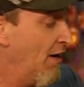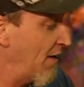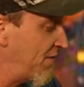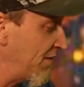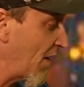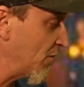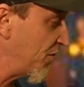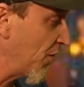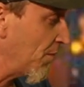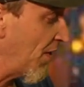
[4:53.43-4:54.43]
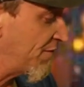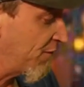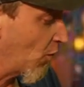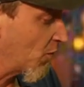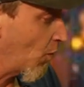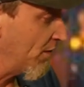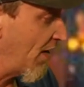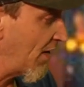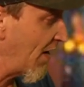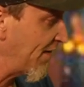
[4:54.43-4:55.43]
I think that was the other May 4th one
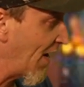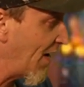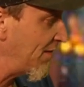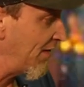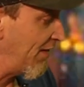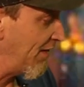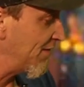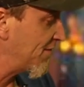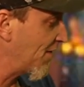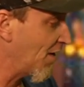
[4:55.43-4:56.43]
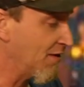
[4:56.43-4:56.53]
that I got. And